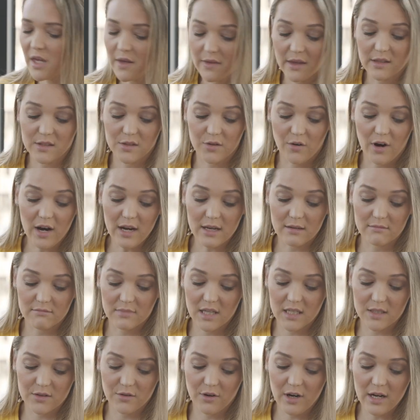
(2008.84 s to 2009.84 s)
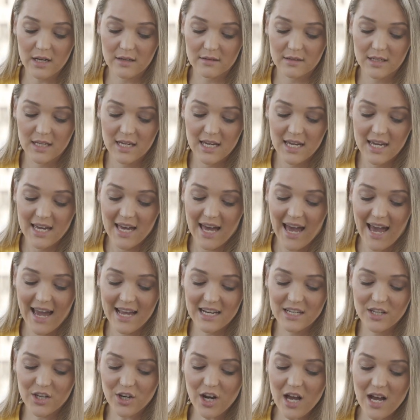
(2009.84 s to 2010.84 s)
that's great. That's great.
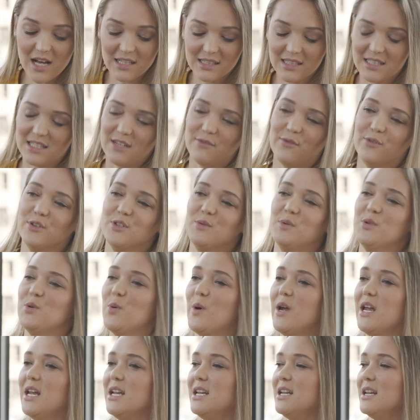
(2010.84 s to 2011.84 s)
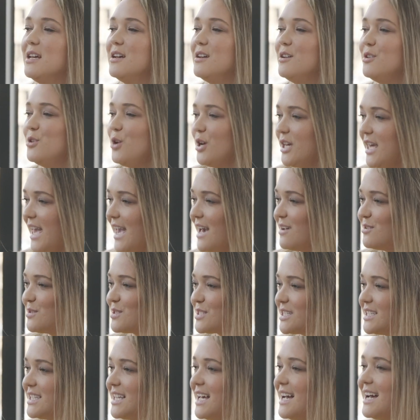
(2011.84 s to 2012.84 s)
And can I ask the difference between your
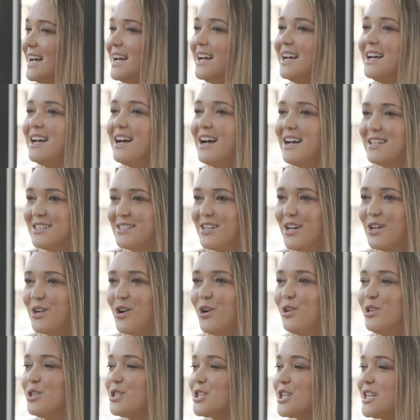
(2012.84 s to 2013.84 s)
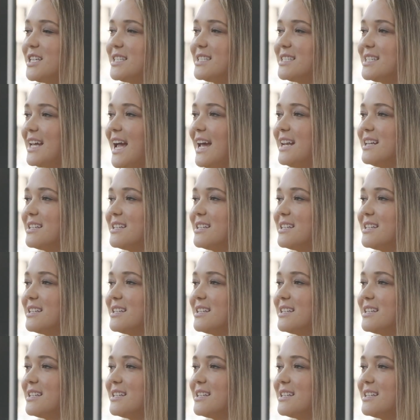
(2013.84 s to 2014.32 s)
counsellor, a psychologist, and a